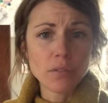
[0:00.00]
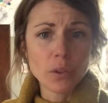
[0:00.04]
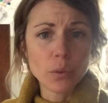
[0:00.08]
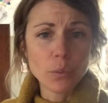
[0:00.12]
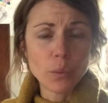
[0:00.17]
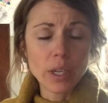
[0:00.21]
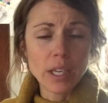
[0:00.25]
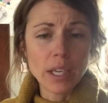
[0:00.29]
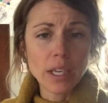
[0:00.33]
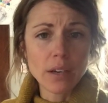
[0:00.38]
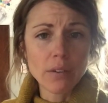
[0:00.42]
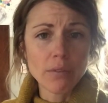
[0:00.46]
the
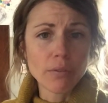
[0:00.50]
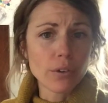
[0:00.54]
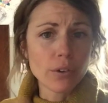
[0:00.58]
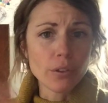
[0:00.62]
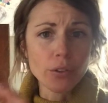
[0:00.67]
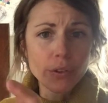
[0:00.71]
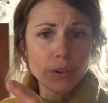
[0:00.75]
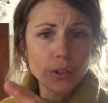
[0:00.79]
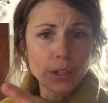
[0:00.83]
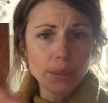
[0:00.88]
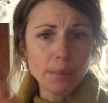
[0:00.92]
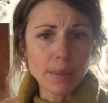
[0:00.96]
week for
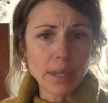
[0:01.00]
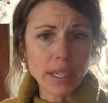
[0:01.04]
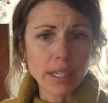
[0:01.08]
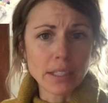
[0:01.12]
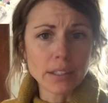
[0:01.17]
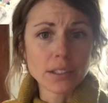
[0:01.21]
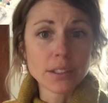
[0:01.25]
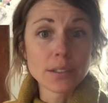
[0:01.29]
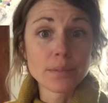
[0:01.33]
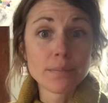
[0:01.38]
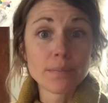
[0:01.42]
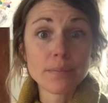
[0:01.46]
30
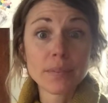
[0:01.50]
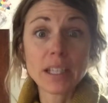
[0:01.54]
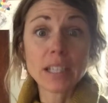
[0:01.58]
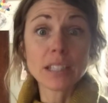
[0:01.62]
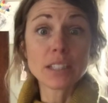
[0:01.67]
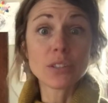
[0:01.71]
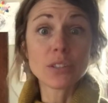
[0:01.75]
minutes. That's